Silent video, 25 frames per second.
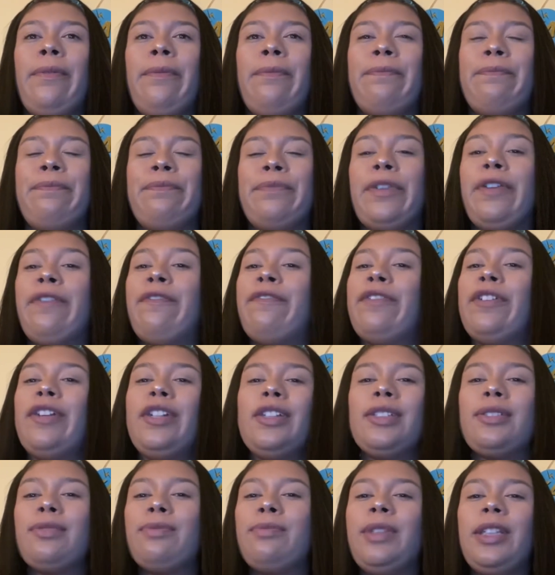the
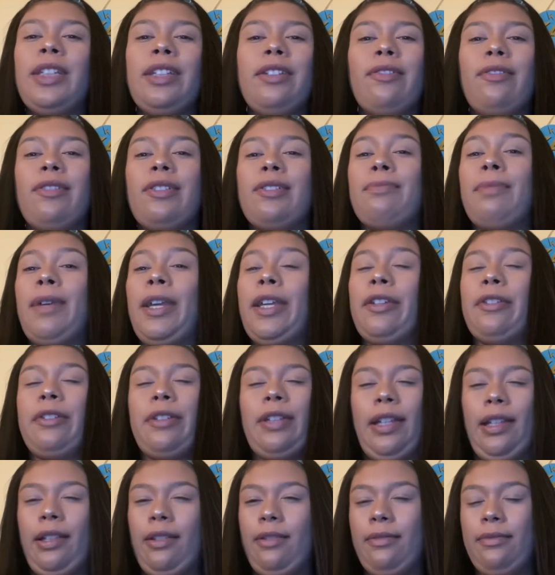first week goes by
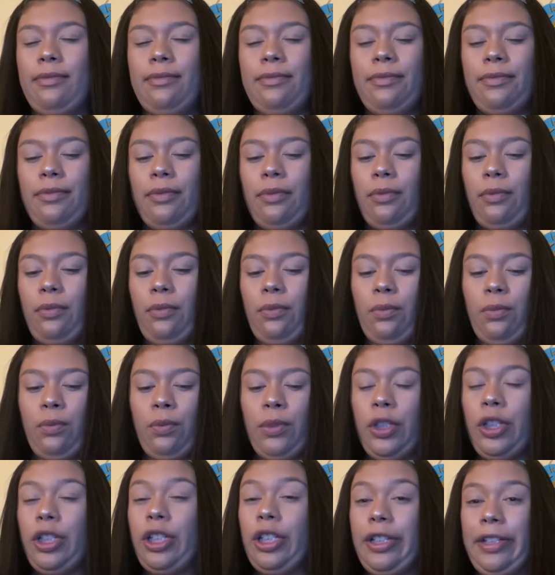great.
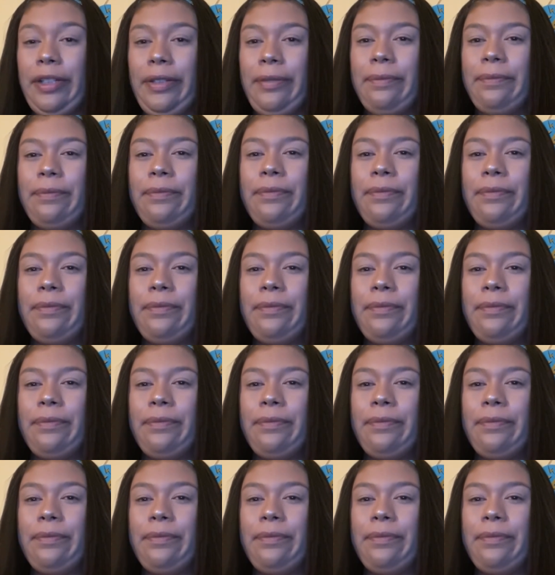We're good.